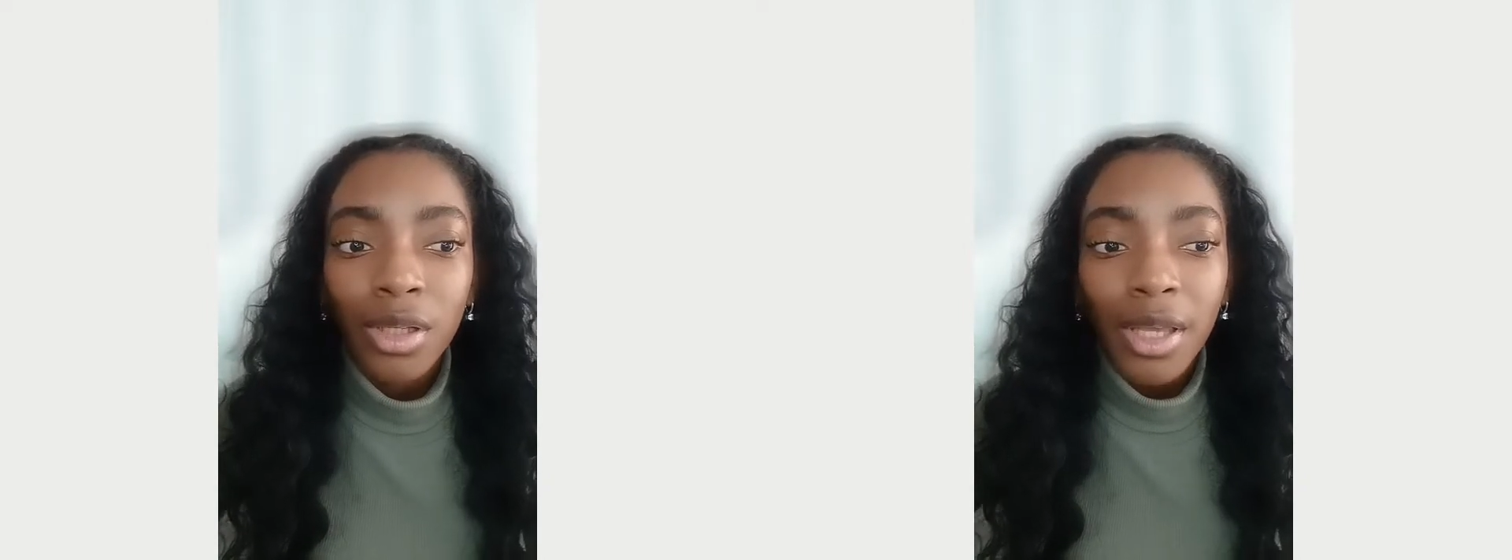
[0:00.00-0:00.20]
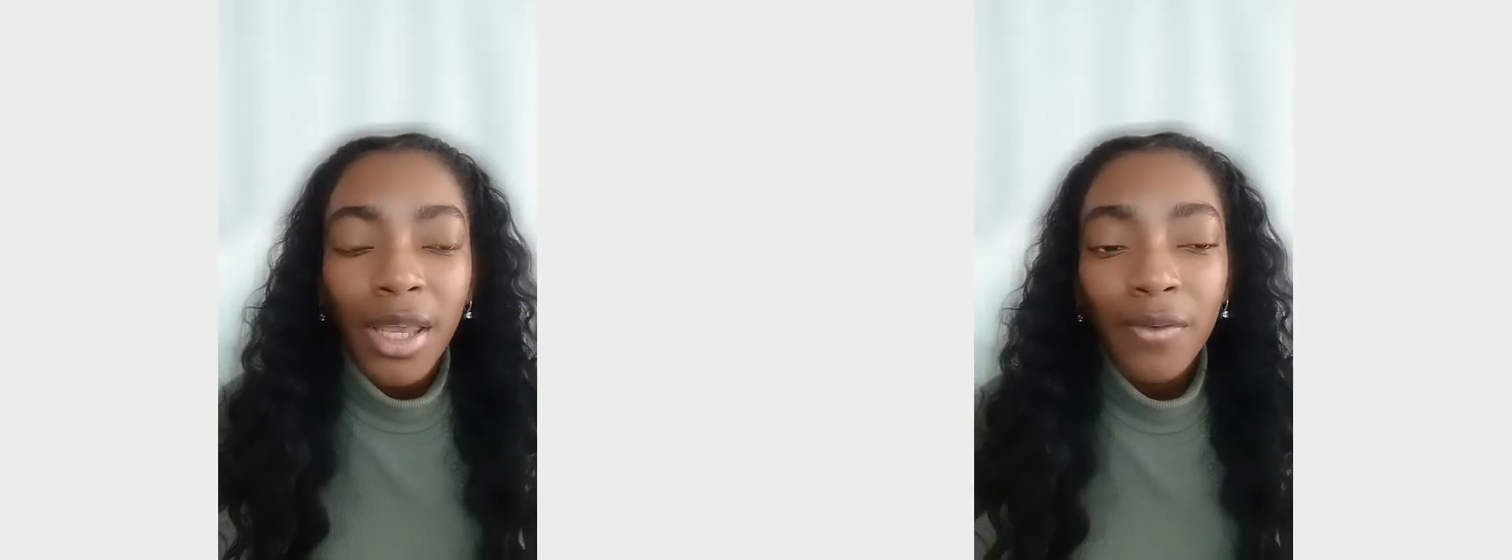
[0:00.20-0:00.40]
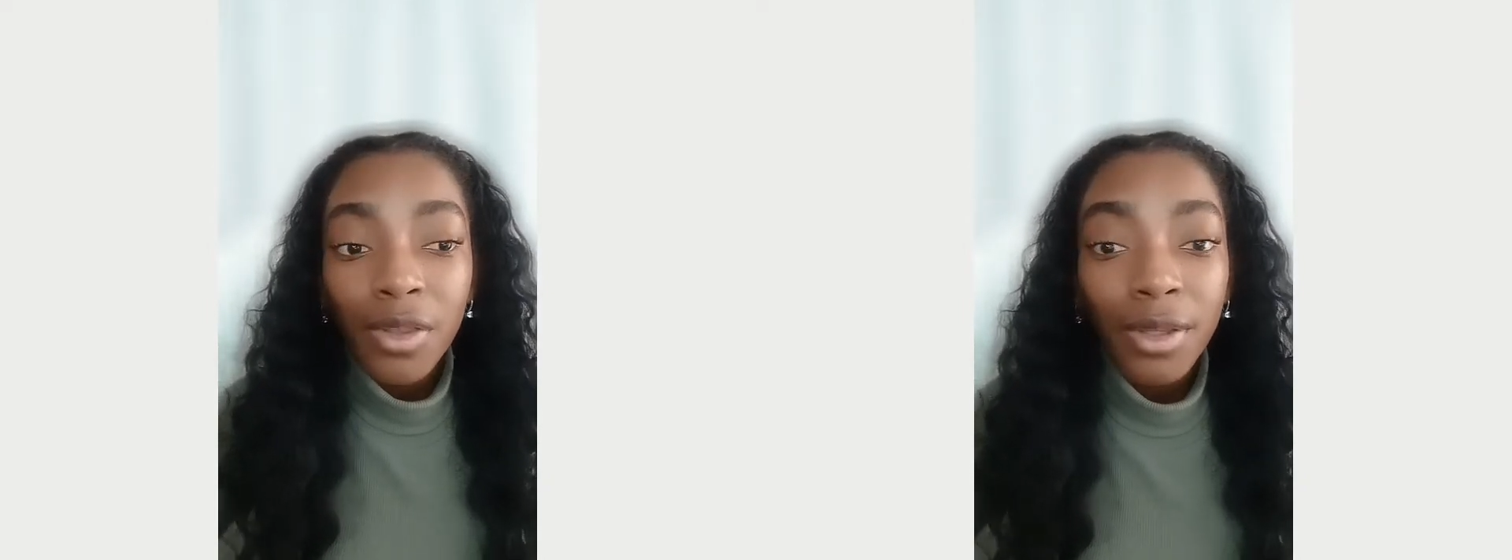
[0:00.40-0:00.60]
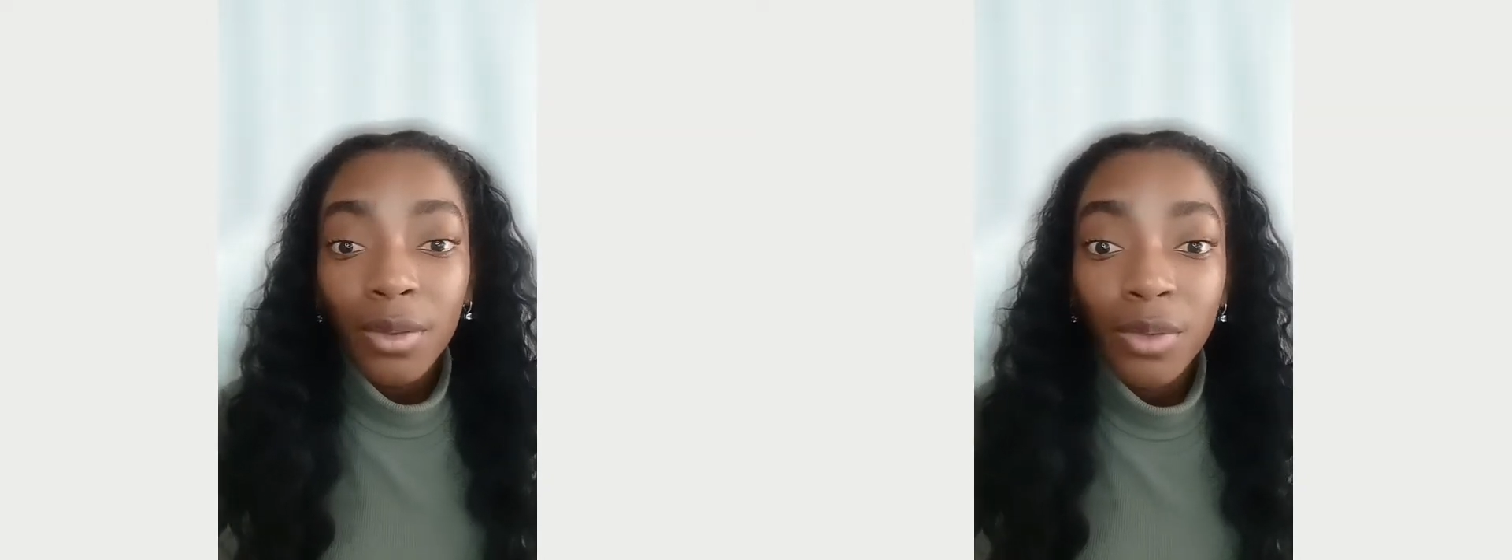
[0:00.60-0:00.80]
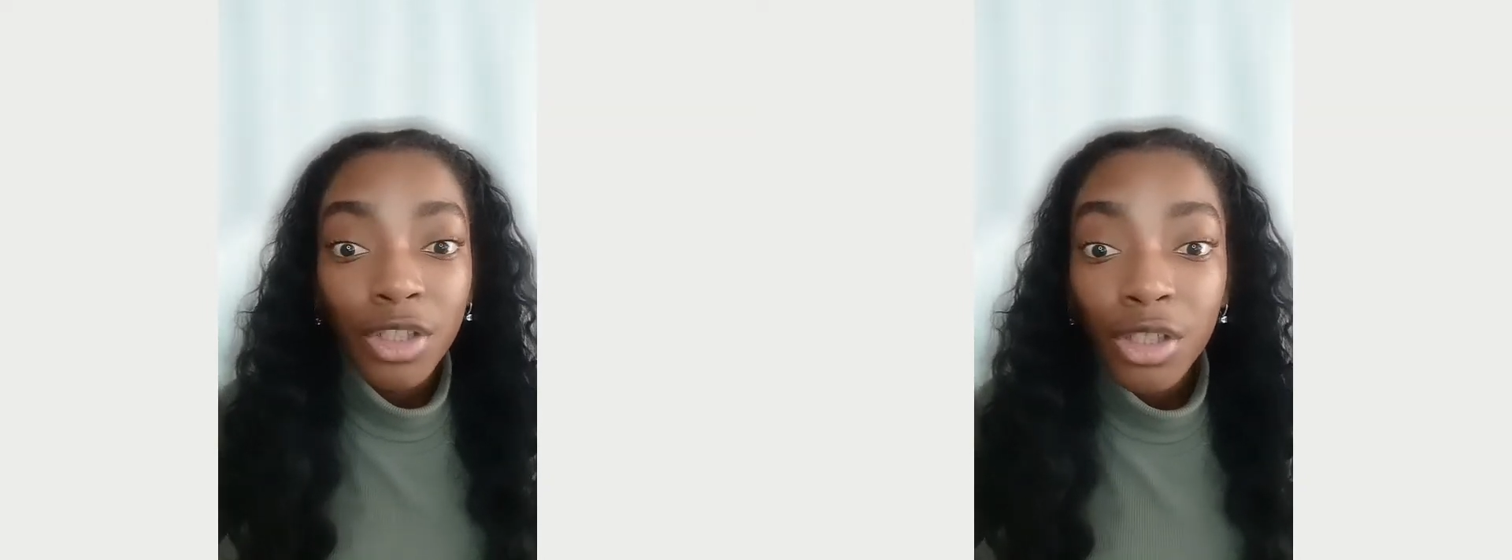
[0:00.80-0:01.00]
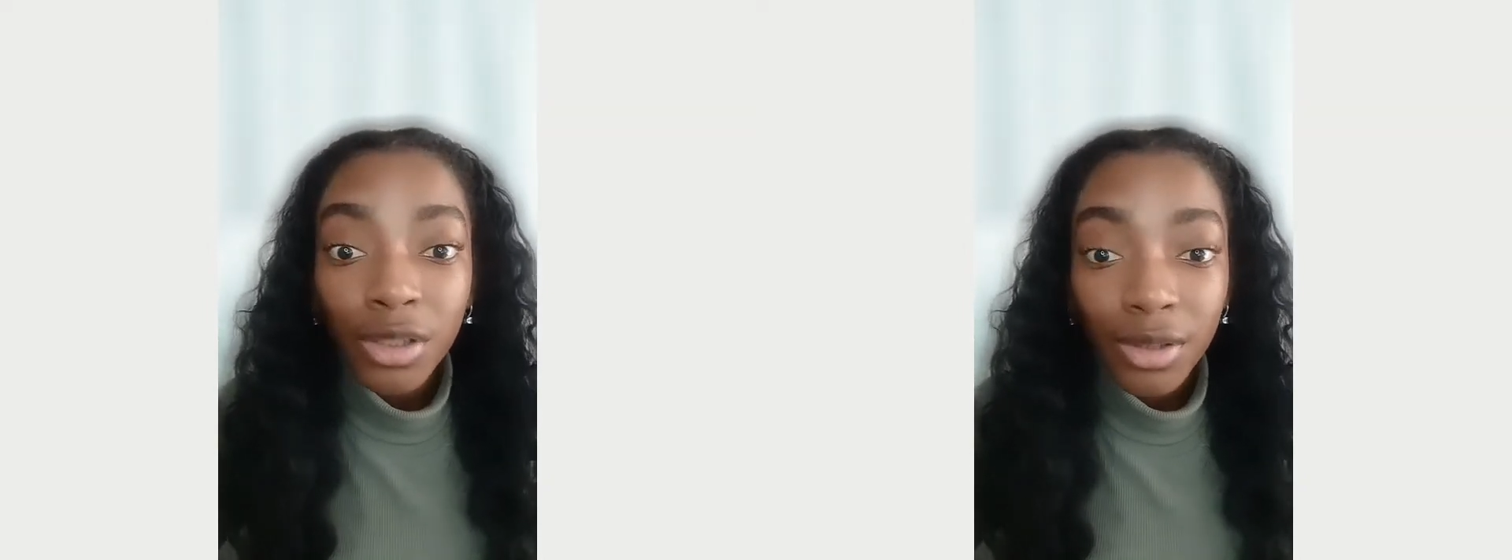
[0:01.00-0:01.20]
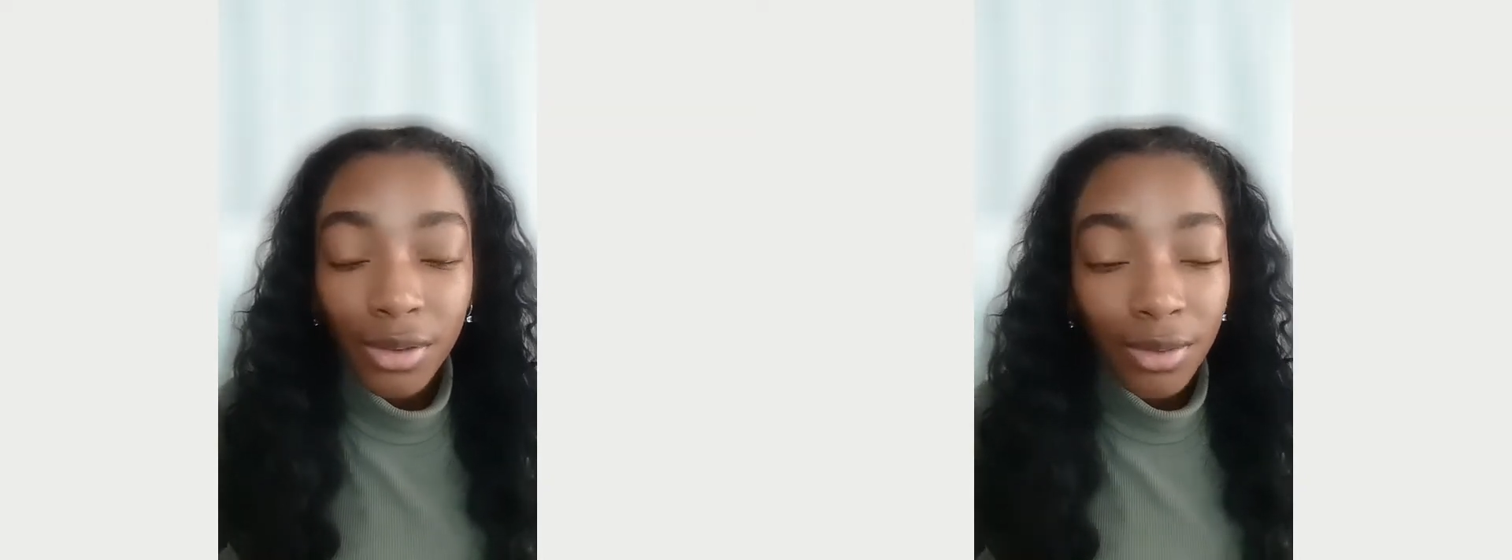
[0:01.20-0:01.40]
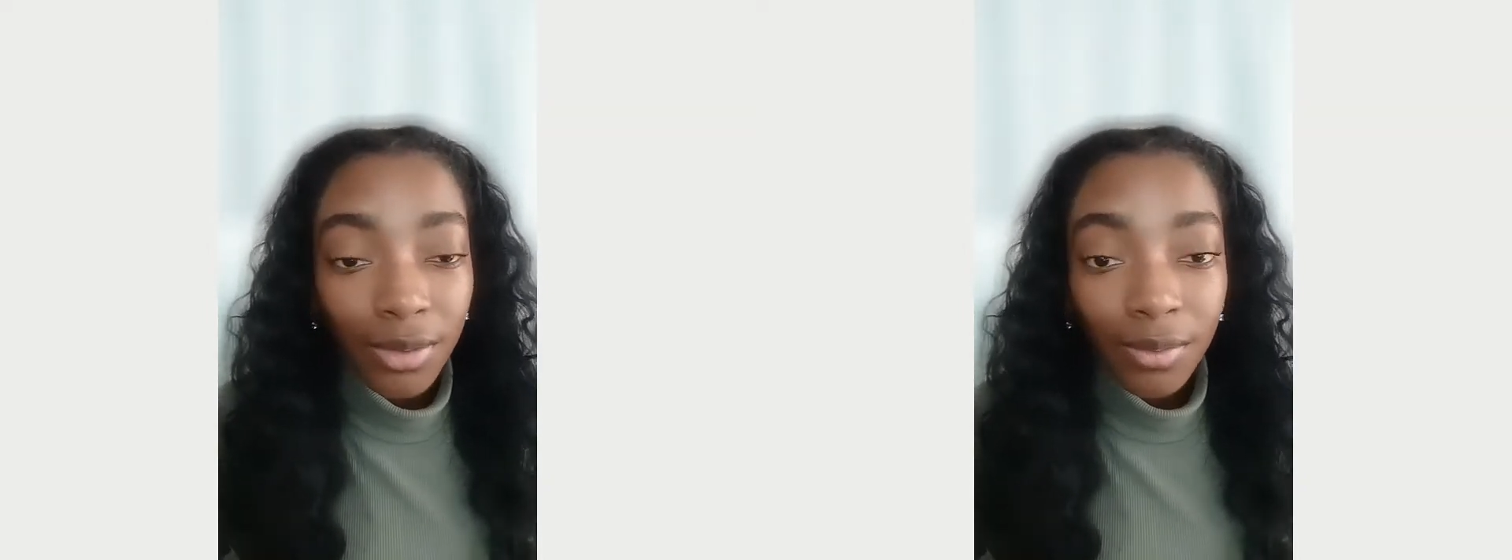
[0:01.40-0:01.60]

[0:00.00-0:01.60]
Everything was just